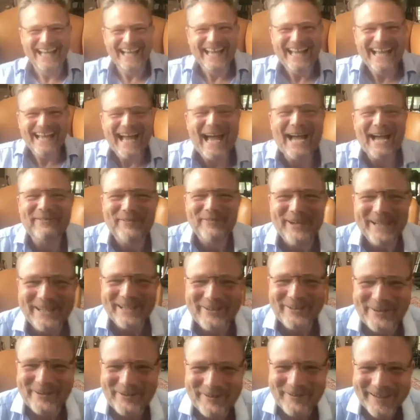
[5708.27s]
Have I
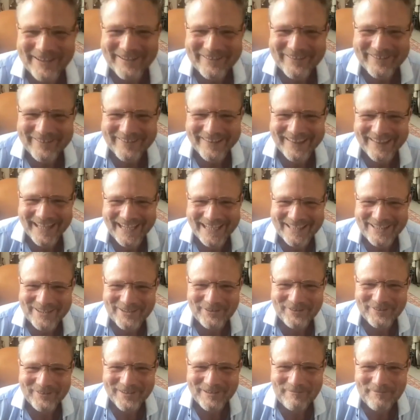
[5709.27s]
got to answer that
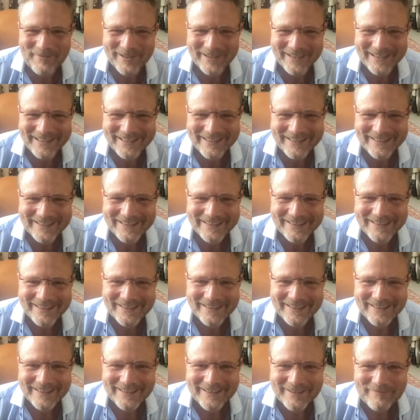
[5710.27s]
using my
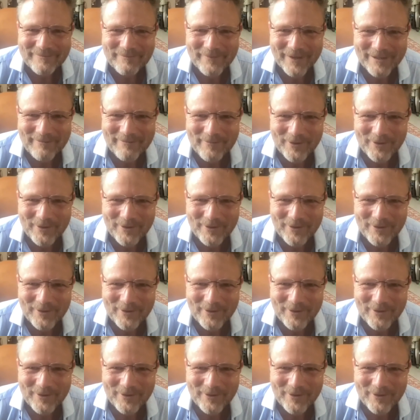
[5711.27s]
my model?